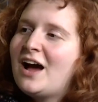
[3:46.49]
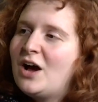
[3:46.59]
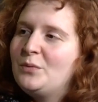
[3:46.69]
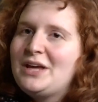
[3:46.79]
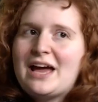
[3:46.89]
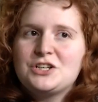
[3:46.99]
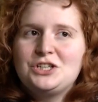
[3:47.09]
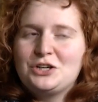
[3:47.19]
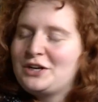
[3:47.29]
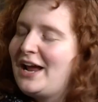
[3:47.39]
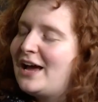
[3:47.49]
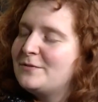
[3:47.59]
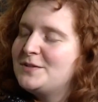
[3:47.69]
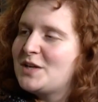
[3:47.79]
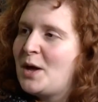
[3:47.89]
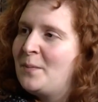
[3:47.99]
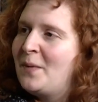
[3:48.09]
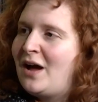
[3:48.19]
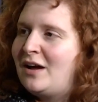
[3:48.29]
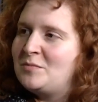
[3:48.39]
We actually are going to have some
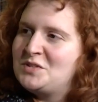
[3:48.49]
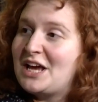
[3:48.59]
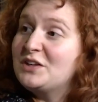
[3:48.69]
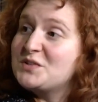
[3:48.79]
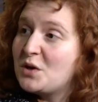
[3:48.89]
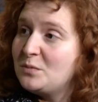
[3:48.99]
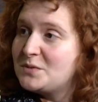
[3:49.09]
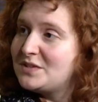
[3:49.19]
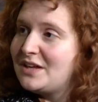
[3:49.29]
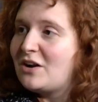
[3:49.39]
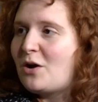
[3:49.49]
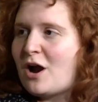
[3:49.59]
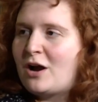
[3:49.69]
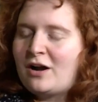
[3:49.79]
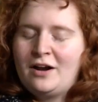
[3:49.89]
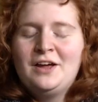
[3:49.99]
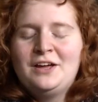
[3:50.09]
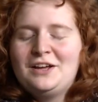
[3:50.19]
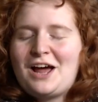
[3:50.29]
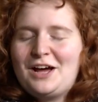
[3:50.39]
telescopes that
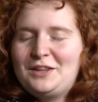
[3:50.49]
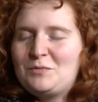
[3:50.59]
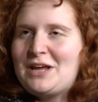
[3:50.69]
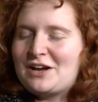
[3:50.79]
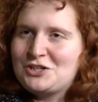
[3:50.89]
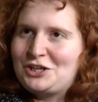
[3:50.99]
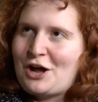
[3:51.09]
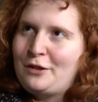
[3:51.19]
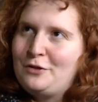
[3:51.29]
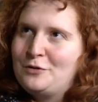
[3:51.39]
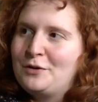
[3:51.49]
we actually got through a